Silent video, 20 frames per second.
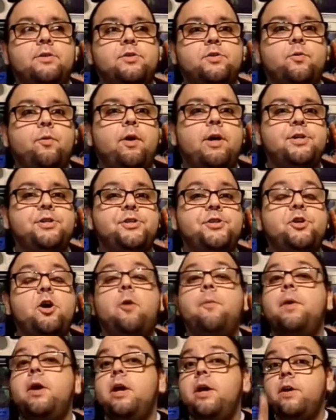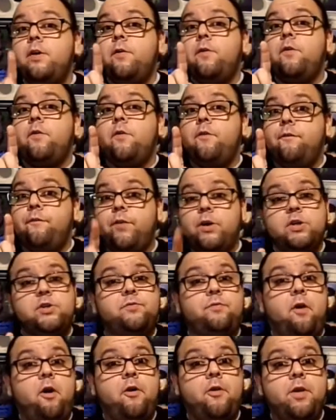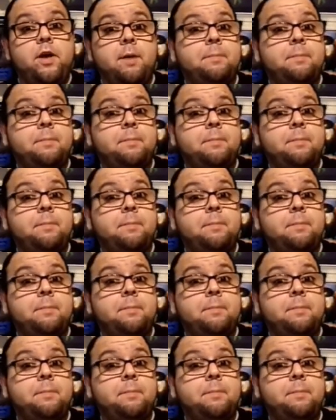Squatch. So, first of all,